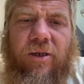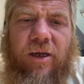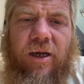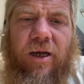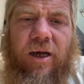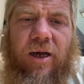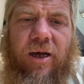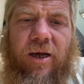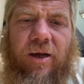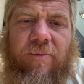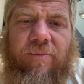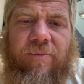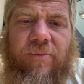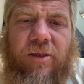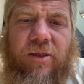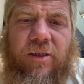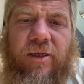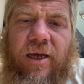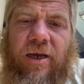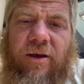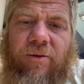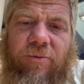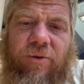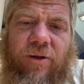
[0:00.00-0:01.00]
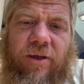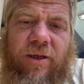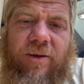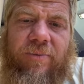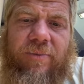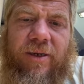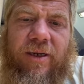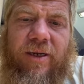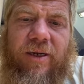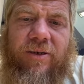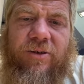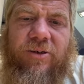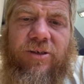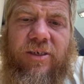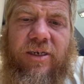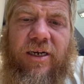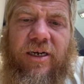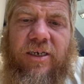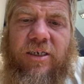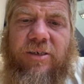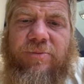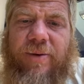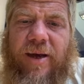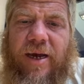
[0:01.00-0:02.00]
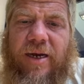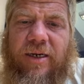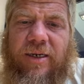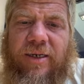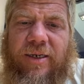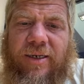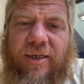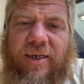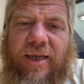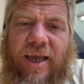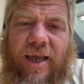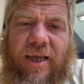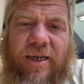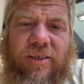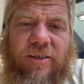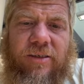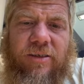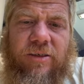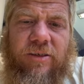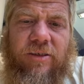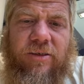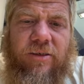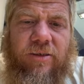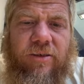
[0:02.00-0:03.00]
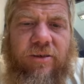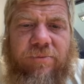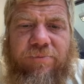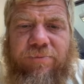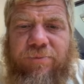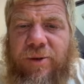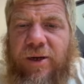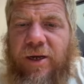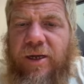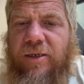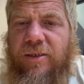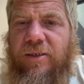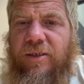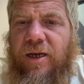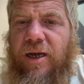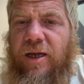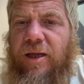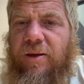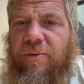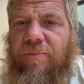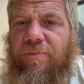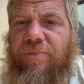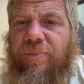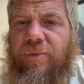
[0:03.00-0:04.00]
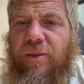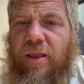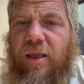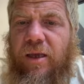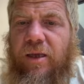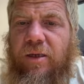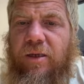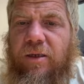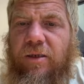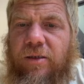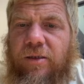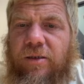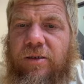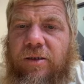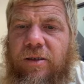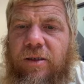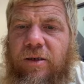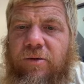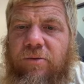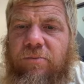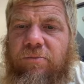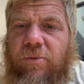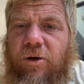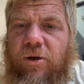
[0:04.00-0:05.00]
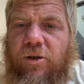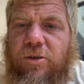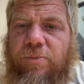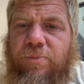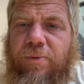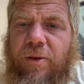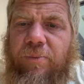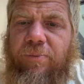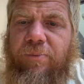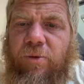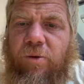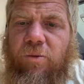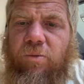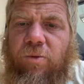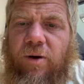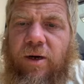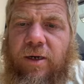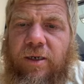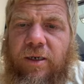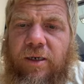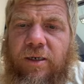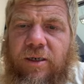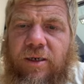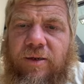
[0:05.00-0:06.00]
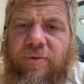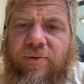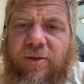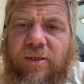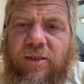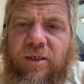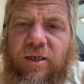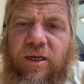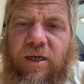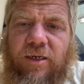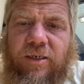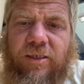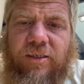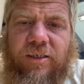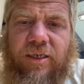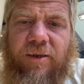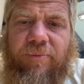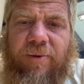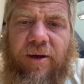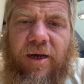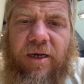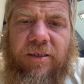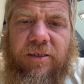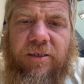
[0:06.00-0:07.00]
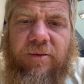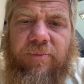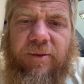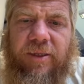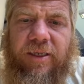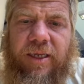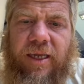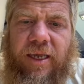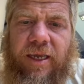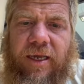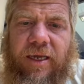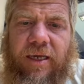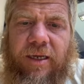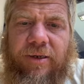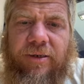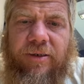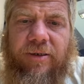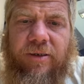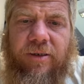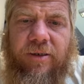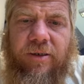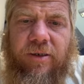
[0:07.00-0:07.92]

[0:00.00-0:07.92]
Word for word: Um, yeah, well, I mean, I understand he's battling cancer, but um, you know, most people want to live as long as they possibly can.